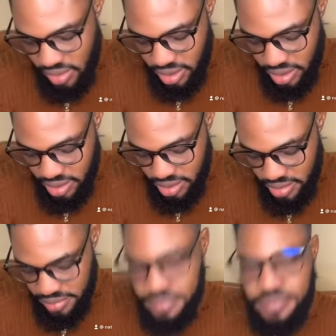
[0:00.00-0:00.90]
Okay.
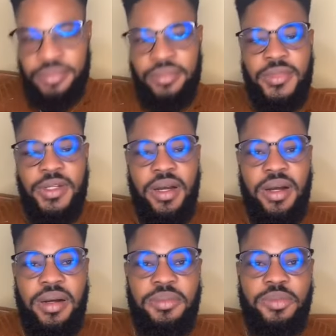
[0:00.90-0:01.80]

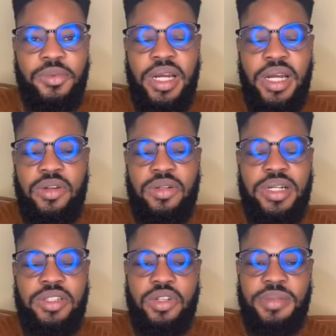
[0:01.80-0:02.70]
Um, when I
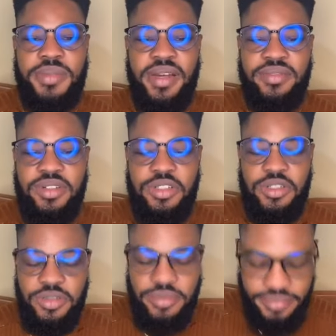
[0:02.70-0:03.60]
look at you in my
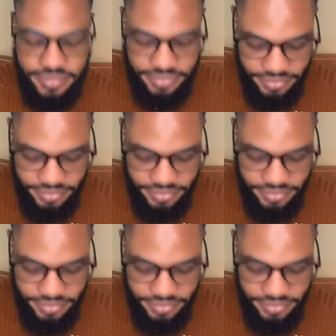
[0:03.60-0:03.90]
vision,